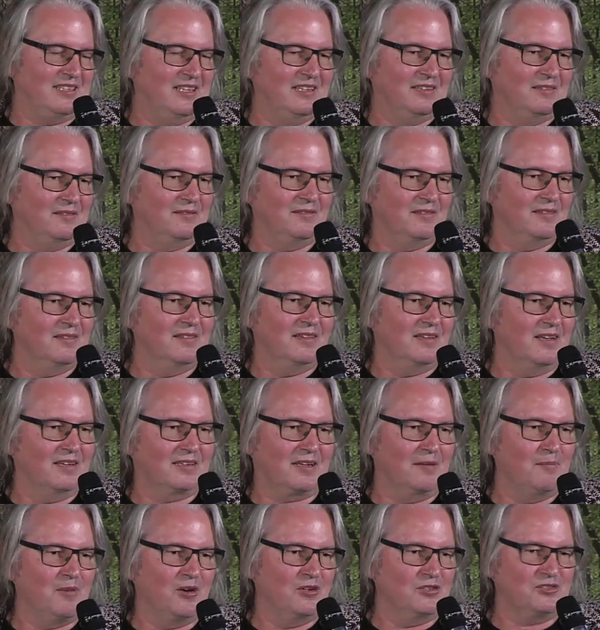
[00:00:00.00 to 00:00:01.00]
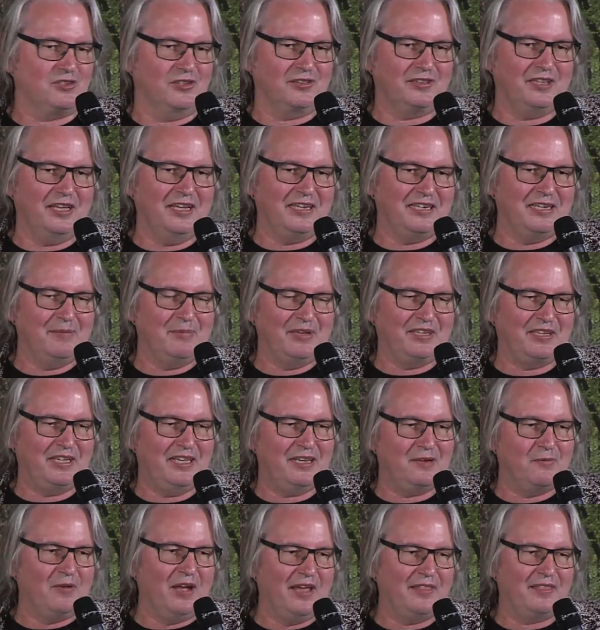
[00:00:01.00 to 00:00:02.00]
a commercial thing to
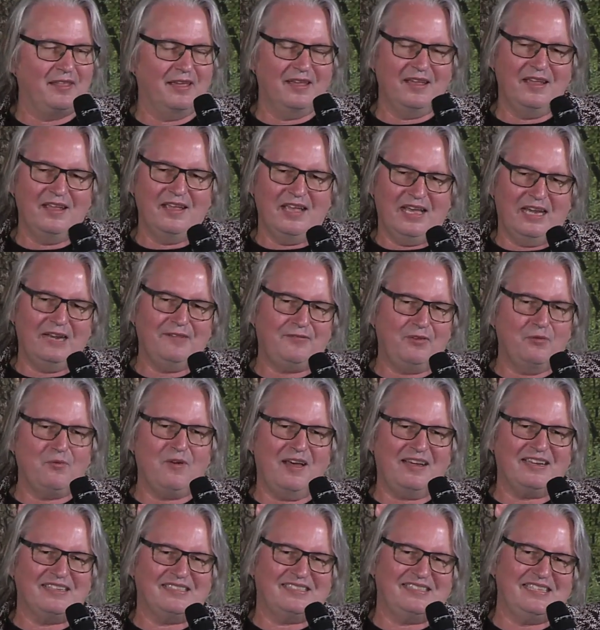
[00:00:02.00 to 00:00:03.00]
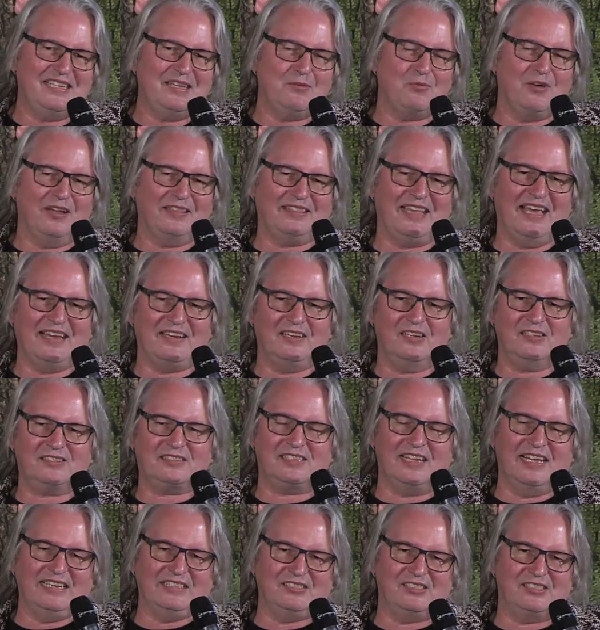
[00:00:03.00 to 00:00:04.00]
begin with. And if you want to see what that looks
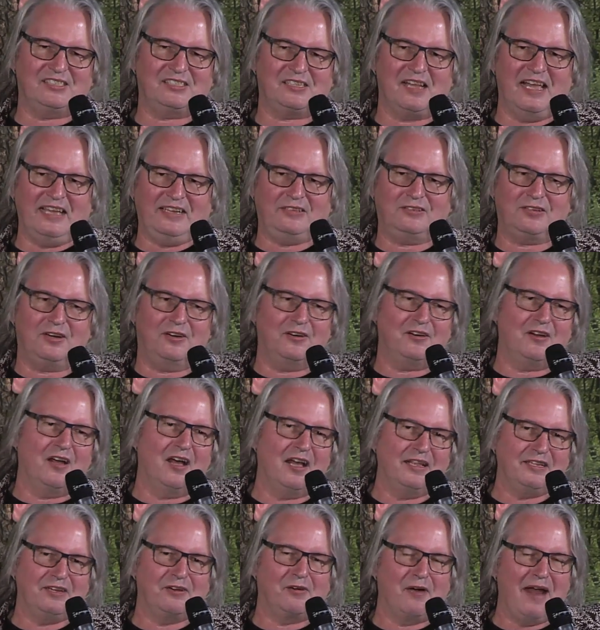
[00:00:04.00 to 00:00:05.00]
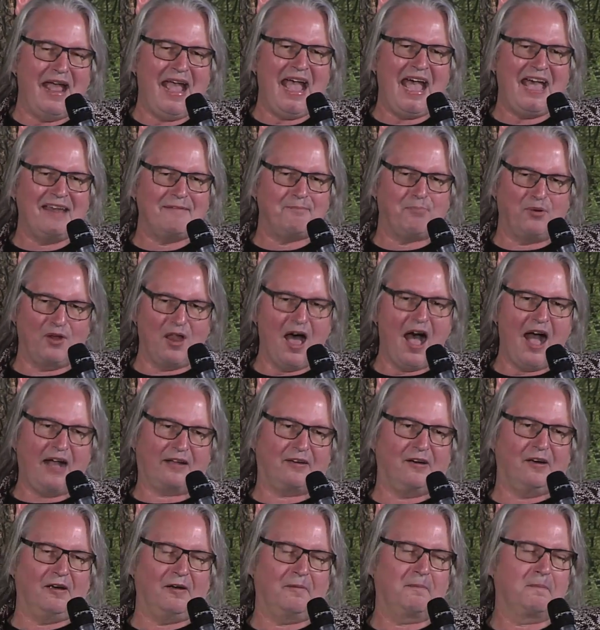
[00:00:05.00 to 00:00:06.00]
like, just like turn on your ad
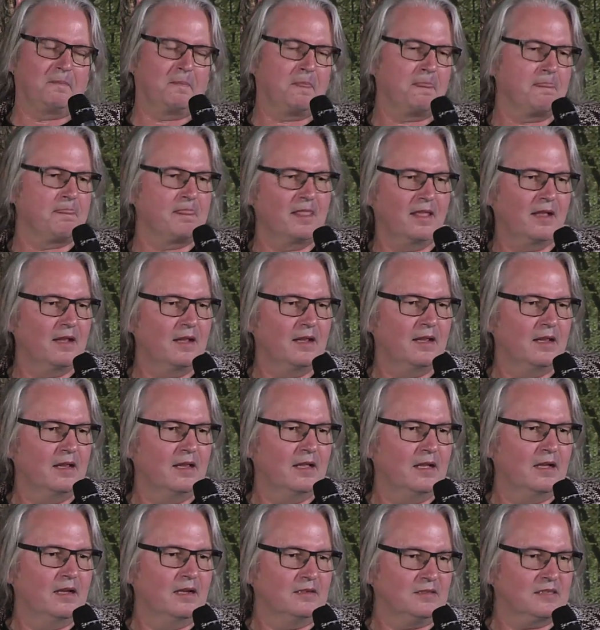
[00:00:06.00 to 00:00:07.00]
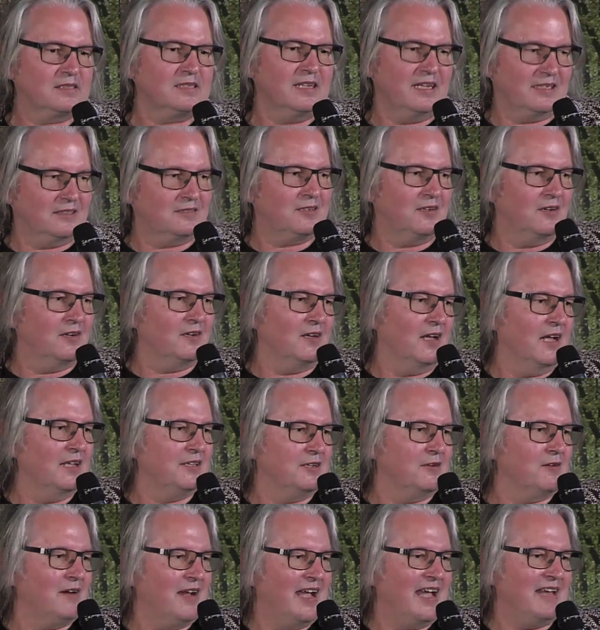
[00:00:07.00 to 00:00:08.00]
blocker. Just like turn on
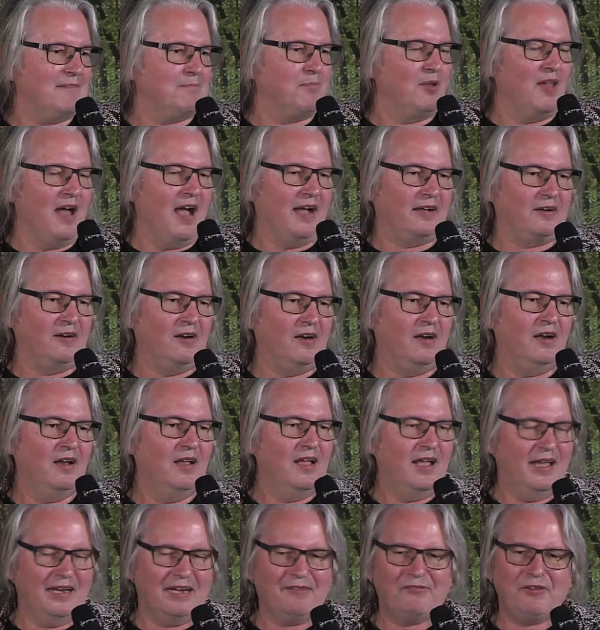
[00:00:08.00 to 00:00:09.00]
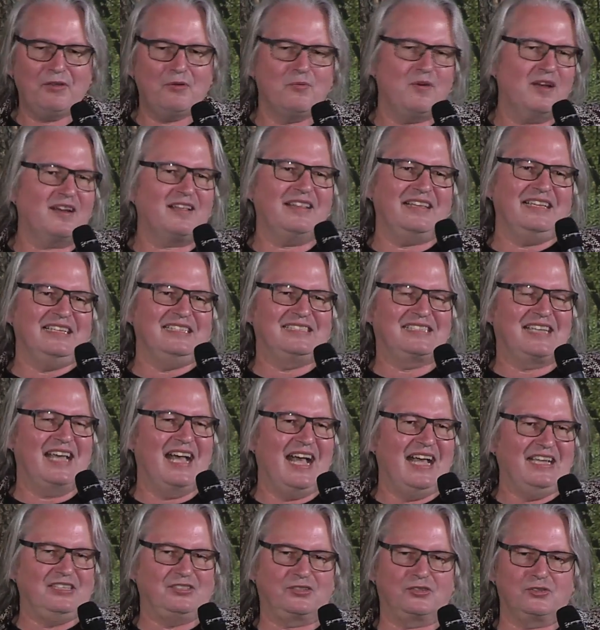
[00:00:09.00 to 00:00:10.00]
your ad blocker. And every one of these
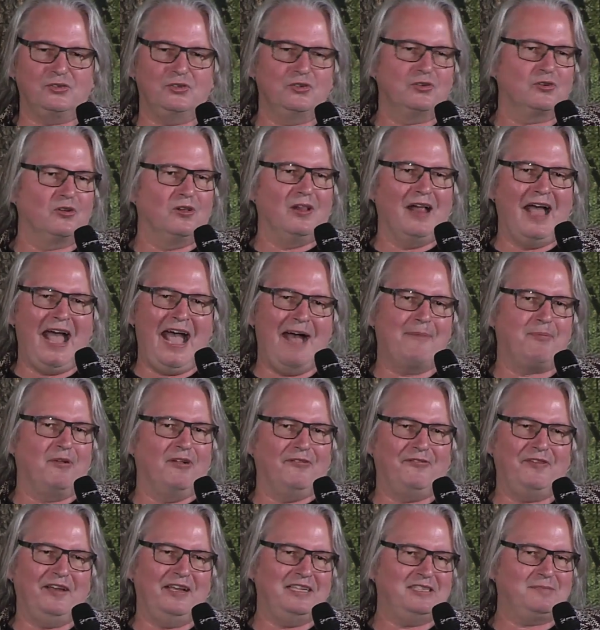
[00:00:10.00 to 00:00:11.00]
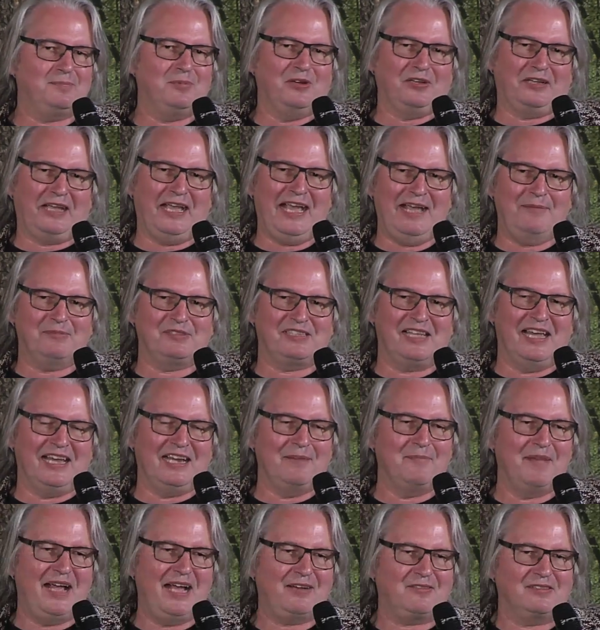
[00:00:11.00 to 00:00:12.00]
guys, Google, Apple, Facebook, Amazon,
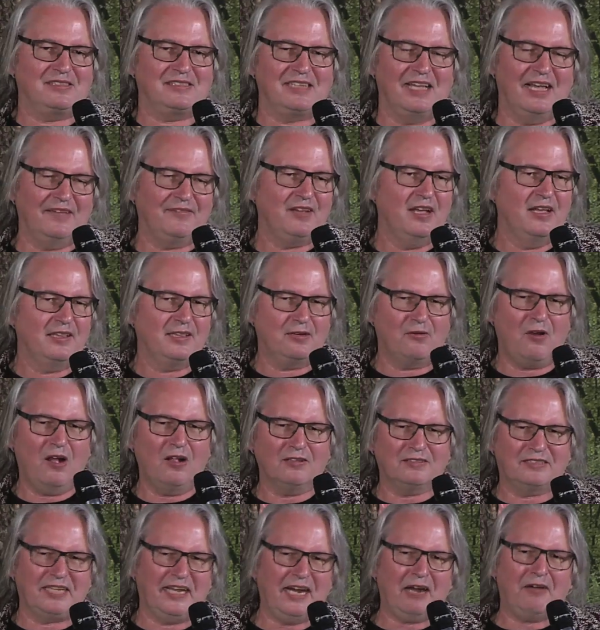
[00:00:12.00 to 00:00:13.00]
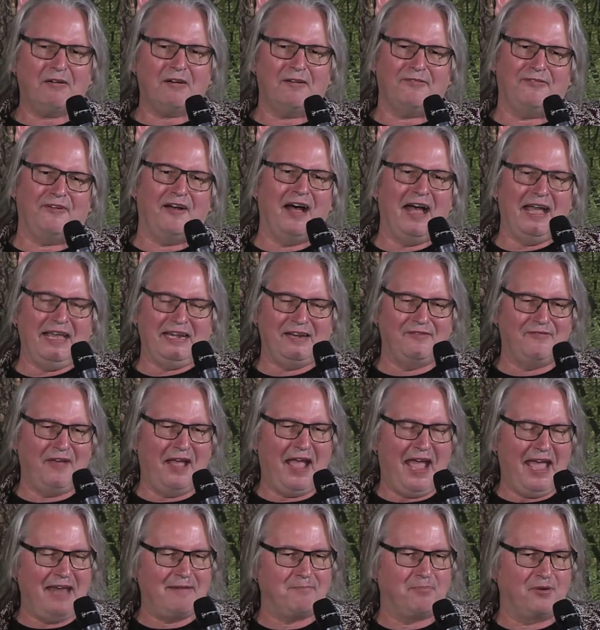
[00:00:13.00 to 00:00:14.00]
and Microsoft, they're all terrified of
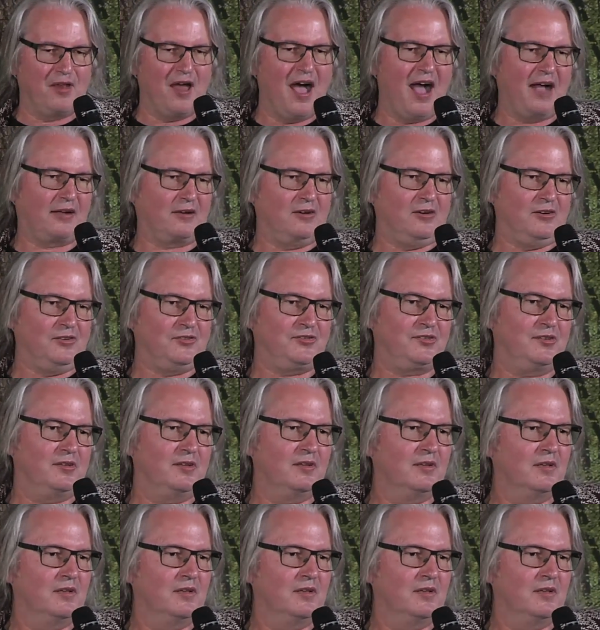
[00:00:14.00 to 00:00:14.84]
ad blockers.